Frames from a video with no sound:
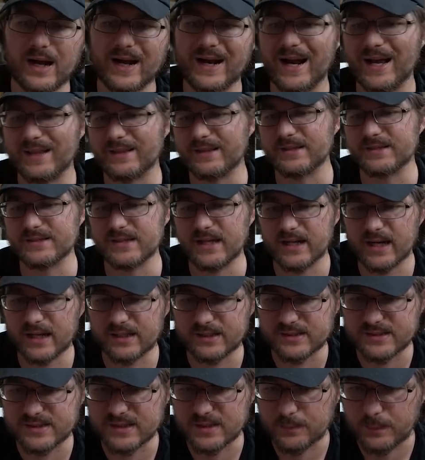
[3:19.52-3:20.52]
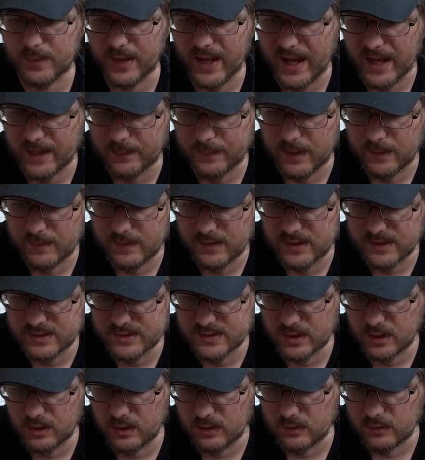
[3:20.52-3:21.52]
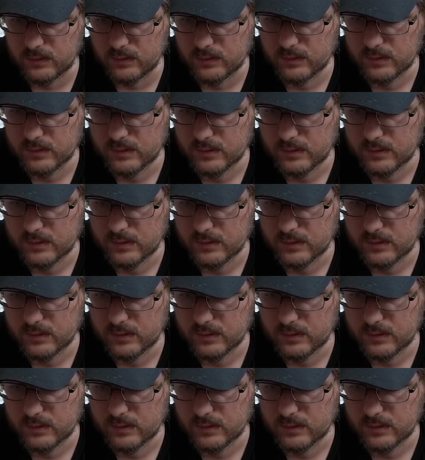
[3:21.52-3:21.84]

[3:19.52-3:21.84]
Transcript: I got this. I got this in the bag, baby. Let's go.